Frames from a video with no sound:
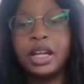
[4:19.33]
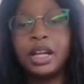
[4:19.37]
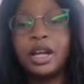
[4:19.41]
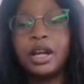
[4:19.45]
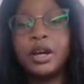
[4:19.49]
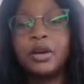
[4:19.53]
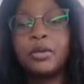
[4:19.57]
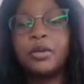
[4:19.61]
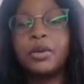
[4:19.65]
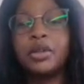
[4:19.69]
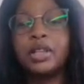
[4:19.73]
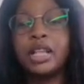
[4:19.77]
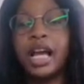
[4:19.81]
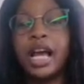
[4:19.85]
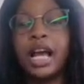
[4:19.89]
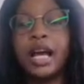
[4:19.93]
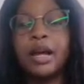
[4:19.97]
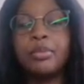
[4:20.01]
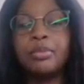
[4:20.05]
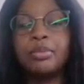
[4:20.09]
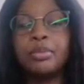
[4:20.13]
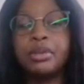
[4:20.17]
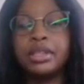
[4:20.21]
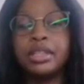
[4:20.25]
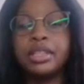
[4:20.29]
will
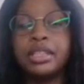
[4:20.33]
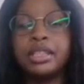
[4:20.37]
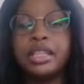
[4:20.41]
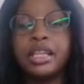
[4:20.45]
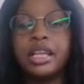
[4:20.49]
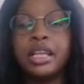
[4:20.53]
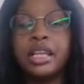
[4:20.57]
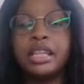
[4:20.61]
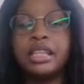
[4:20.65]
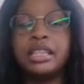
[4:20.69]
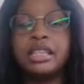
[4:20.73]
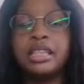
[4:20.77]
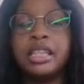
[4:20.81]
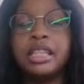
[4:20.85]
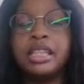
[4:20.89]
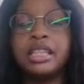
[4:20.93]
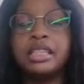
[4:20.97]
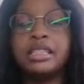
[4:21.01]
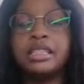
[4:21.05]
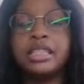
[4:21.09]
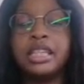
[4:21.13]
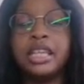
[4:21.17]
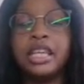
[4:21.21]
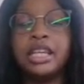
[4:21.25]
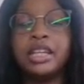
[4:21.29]
happen, and
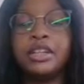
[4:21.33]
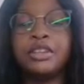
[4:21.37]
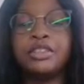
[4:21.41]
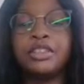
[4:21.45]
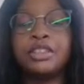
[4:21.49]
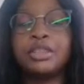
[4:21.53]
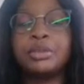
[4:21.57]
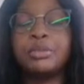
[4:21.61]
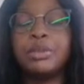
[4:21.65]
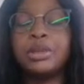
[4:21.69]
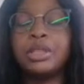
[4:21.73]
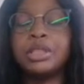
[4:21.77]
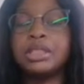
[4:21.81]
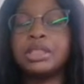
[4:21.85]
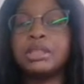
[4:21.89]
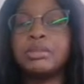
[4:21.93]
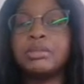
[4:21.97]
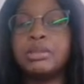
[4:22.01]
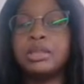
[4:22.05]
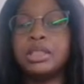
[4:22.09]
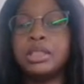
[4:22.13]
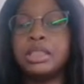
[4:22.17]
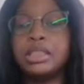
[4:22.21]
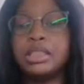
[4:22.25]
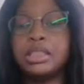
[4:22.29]
then take
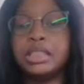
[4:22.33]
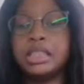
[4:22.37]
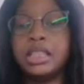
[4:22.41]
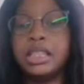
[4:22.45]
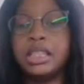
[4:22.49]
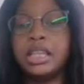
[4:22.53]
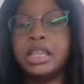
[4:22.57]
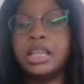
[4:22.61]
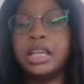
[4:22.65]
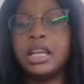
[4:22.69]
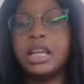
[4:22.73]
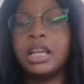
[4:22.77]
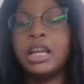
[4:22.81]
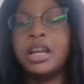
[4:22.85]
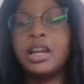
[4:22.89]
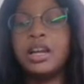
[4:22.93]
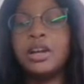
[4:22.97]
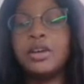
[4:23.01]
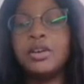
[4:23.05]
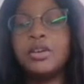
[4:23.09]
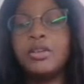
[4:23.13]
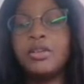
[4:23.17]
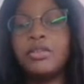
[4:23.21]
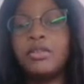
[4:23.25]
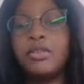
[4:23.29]
responsibility
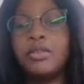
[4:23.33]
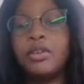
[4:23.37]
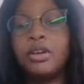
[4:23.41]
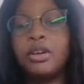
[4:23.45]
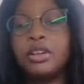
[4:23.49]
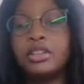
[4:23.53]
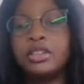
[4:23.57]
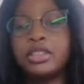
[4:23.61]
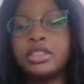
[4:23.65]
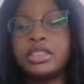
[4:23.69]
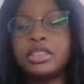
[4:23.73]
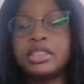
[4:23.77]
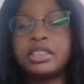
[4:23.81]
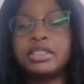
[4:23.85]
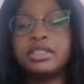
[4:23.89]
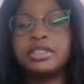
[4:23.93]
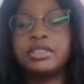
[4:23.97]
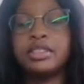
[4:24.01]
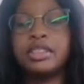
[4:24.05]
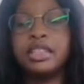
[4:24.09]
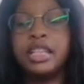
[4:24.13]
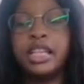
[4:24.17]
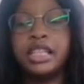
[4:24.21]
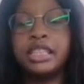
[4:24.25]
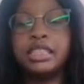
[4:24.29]
for
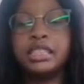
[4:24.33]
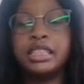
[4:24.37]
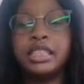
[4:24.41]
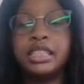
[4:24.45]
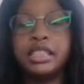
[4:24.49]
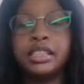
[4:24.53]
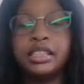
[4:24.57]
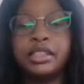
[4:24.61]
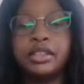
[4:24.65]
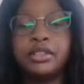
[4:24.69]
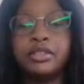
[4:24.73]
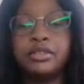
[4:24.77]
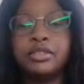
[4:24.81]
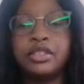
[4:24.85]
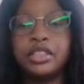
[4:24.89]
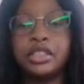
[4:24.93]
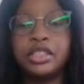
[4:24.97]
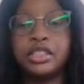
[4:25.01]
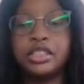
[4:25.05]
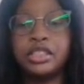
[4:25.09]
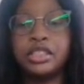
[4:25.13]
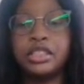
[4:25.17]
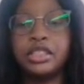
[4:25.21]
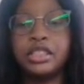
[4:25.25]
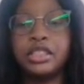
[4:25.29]
translating their
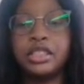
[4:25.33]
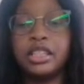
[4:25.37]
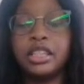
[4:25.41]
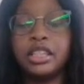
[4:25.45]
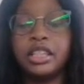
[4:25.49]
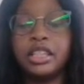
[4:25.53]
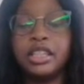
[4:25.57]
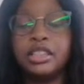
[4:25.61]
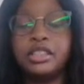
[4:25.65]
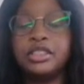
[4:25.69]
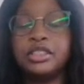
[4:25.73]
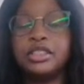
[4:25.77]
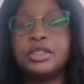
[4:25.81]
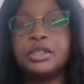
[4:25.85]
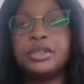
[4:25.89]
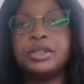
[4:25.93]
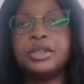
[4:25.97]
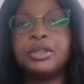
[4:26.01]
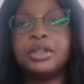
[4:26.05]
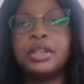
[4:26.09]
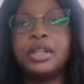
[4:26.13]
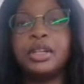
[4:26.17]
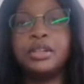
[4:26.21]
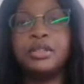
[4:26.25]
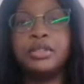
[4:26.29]
vision
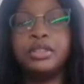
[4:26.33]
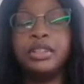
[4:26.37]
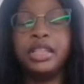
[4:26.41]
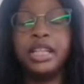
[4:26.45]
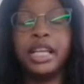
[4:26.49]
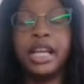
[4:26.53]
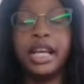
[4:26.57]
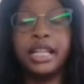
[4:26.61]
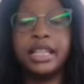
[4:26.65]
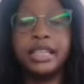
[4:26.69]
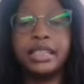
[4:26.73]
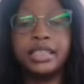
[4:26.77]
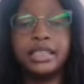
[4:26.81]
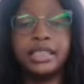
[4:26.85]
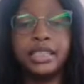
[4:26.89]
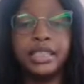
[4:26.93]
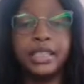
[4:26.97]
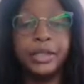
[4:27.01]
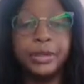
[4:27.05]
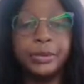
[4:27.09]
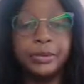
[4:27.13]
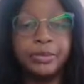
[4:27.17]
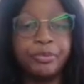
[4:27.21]
into a reality.